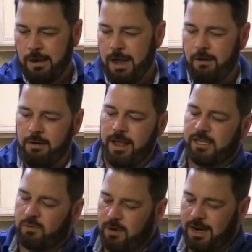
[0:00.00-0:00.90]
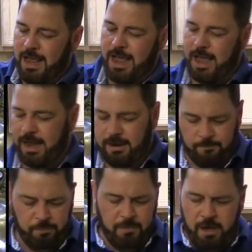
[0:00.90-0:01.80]
Now, next we're gonna add
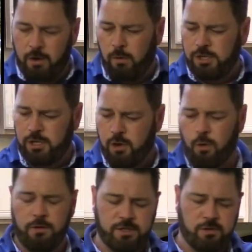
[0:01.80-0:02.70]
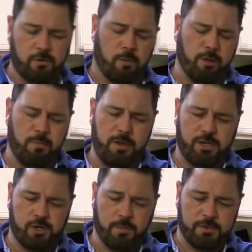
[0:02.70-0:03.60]
an orange liqueur. This will normally be
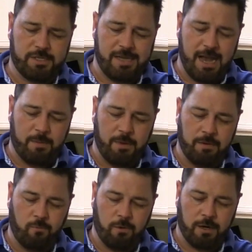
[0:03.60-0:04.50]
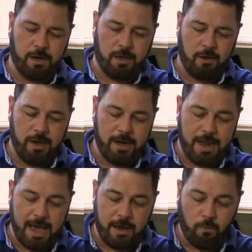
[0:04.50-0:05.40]
triple sec, but we're gonna go ahead and
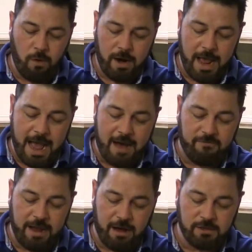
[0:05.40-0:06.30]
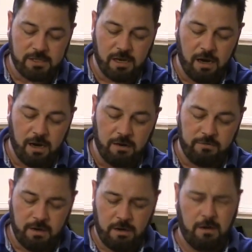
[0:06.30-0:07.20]
add 1/2 ounce
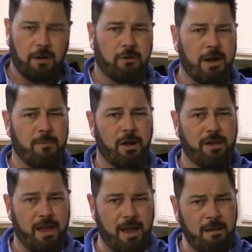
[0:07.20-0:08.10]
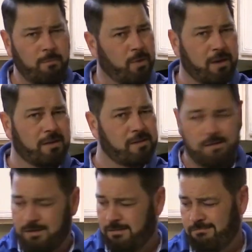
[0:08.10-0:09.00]
of Grand Marnier
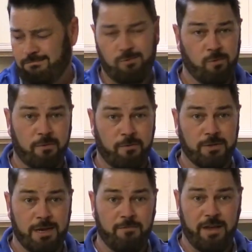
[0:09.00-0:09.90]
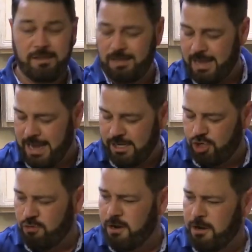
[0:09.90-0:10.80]
because we're full-time fancy, as
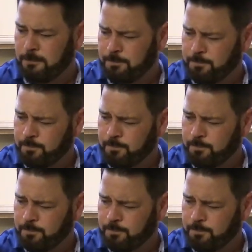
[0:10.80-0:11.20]
you know.